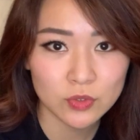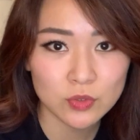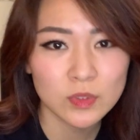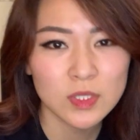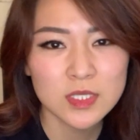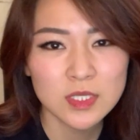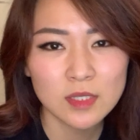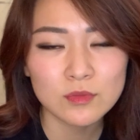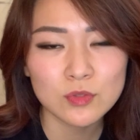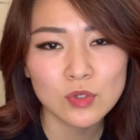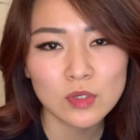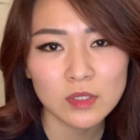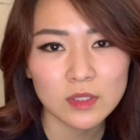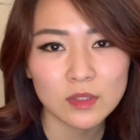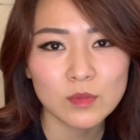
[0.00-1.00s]
So this gives
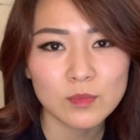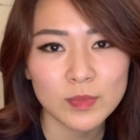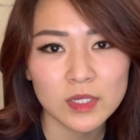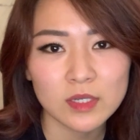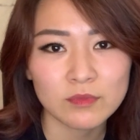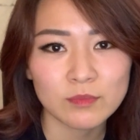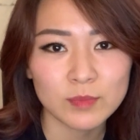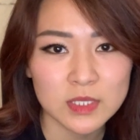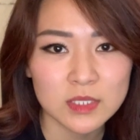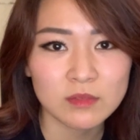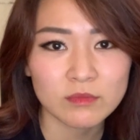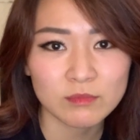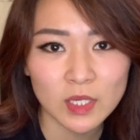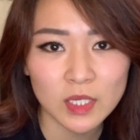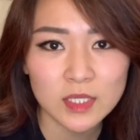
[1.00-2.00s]
you a little bit of peace
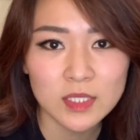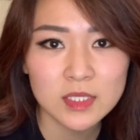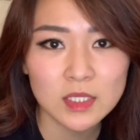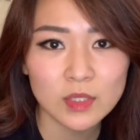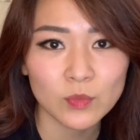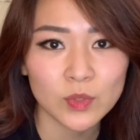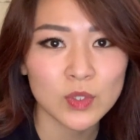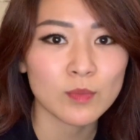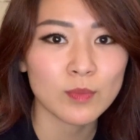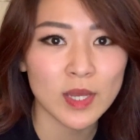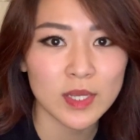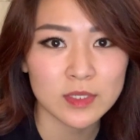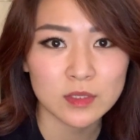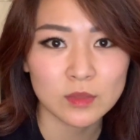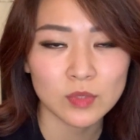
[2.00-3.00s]
of mind when you're
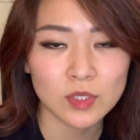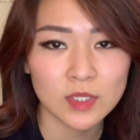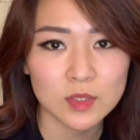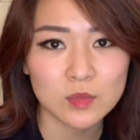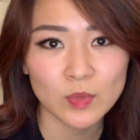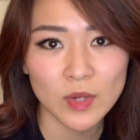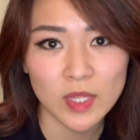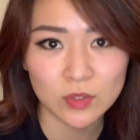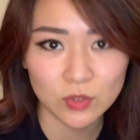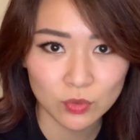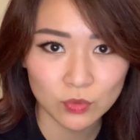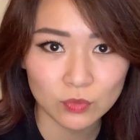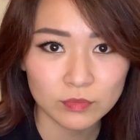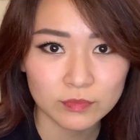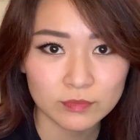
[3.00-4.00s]
buying something that's brand new.